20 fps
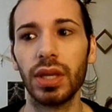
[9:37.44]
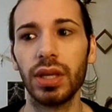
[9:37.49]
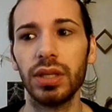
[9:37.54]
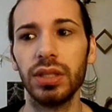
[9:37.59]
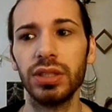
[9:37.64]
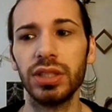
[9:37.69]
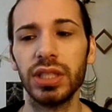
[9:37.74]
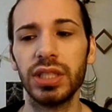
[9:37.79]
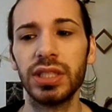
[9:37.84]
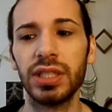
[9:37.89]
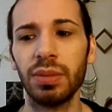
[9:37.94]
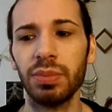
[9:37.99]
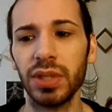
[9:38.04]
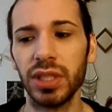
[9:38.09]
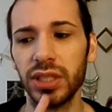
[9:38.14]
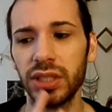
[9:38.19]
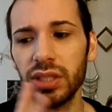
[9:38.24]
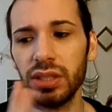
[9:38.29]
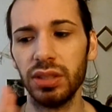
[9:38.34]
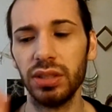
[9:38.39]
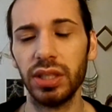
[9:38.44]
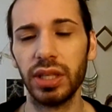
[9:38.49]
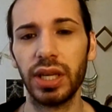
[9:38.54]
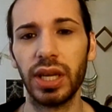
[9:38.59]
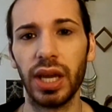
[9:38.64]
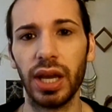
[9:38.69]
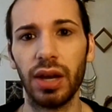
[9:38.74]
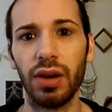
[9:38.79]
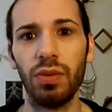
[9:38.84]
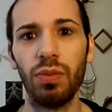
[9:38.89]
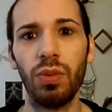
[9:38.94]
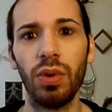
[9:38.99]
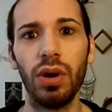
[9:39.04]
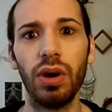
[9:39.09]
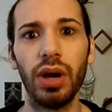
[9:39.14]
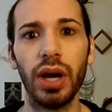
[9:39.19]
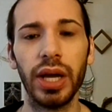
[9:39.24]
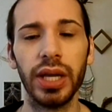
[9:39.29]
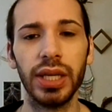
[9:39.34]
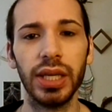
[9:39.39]
just something to look at
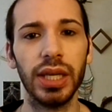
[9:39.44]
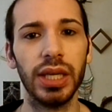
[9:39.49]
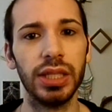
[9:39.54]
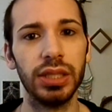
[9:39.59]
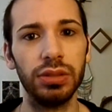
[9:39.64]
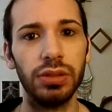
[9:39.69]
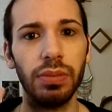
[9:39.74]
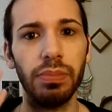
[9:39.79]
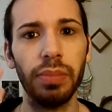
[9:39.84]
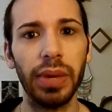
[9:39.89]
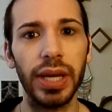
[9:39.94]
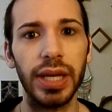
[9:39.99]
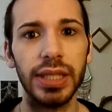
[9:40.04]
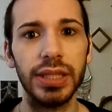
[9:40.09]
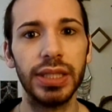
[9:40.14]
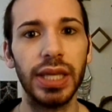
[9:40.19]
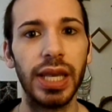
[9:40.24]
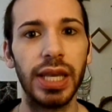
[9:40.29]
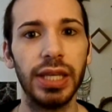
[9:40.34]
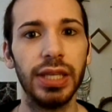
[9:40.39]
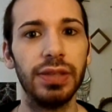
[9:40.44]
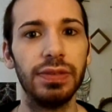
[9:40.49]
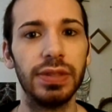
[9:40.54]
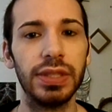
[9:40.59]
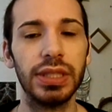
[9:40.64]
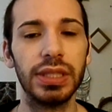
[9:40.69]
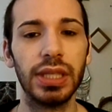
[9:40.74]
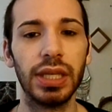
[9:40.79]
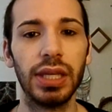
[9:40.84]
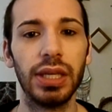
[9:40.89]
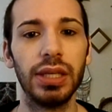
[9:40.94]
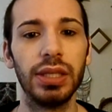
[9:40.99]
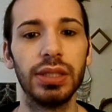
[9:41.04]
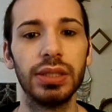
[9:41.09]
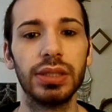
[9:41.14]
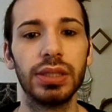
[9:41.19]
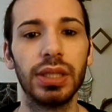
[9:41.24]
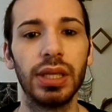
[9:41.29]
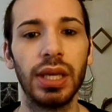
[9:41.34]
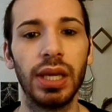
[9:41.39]
while I get into a meditative state,
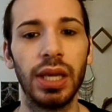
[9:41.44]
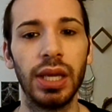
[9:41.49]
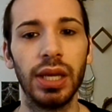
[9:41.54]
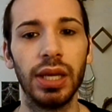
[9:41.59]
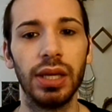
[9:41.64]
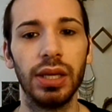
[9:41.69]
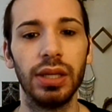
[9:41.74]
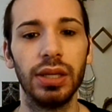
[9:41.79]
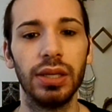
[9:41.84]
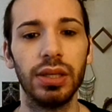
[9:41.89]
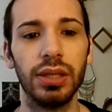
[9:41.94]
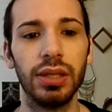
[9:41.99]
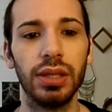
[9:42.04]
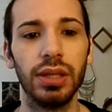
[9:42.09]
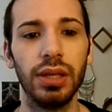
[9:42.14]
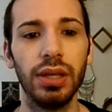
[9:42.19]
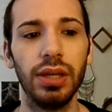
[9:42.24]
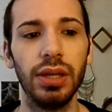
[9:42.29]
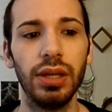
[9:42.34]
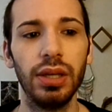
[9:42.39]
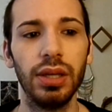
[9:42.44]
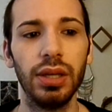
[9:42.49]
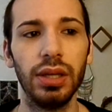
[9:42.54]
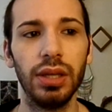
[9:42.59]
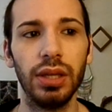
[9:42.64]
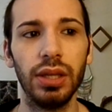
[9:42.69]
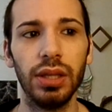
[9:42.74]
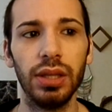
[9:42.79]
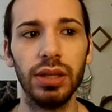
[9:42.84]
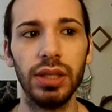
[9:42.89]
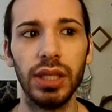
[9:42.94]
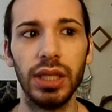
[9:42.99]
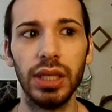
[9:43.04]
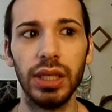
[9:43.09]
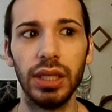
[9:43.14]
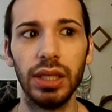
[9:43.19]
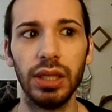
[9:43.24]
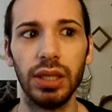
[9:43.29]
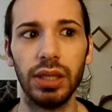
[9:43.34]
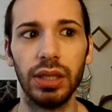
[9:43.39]
and
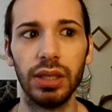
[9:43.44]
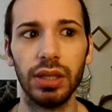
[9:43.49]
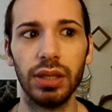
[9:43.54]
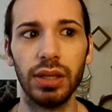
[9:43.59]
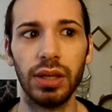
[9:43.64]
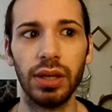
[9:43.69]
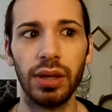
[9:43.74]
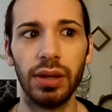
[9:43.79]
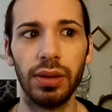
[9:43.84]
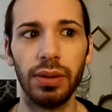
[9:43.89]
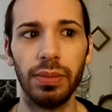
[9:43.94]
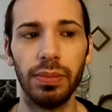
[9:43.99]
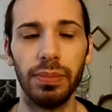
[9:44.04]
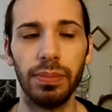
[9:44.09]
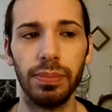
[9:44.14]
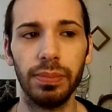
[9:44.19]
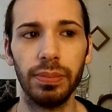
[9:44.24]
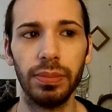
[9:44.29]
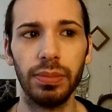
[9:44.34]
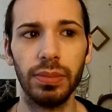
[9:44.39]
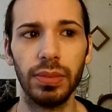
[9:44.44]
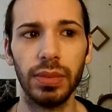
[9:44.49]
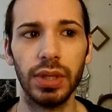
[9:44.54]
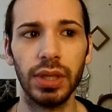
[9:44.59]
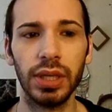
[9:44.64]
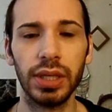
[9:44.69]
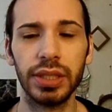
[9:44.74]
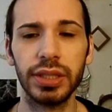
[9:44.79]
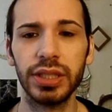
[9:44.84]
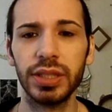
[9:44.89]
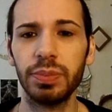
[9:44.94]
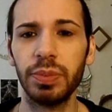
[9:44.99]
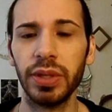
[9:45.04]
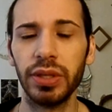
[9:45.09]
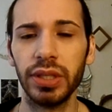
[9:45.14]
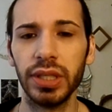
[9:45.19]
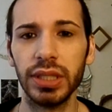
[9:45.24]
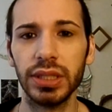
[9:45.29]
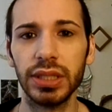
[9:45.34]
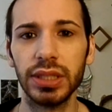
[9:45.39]
the
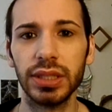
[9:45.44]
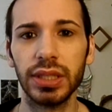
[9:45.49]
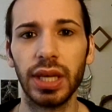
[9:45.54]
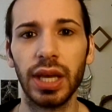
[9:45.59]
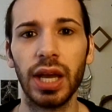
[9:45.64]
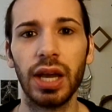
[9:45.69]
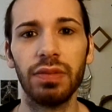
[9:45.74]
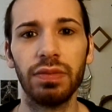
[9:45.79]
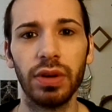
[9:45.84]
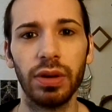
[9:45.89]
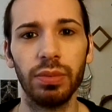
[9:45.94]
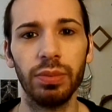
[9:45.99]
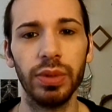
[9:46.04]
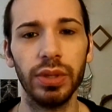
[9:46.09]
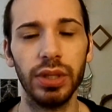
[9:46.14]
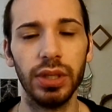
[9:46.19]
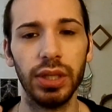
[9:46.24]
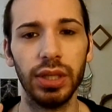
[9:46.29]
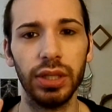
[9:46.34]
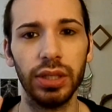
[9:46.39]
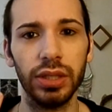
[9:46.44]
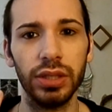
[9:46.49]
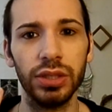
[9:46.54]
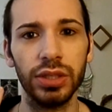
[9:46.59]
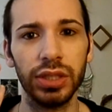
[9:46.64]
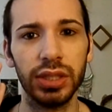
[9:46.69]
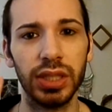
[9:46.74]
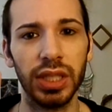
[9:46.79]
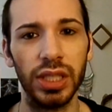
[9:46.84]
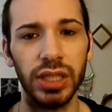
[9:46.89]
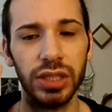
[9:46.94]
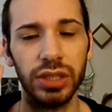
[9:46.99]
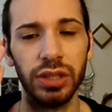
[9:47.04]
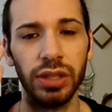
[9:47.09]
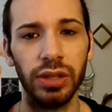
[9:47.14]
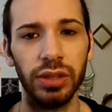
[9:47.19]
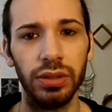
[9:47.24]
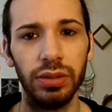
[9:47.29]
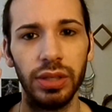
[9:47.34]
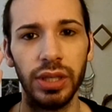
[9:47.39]
experiences I have are really just
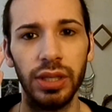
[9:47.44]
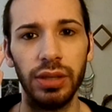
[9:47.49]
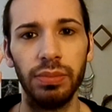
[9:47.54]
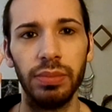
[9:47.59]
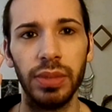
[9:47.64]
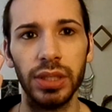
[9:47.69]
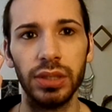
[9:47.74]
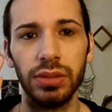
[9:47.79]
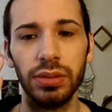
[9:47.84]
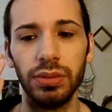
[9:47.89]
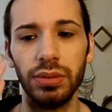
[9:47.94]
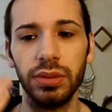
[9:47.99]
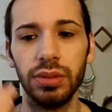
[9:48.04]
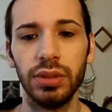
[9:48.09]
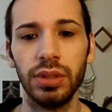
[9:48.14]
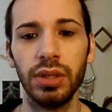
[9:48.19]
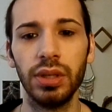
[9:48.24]
internal and mental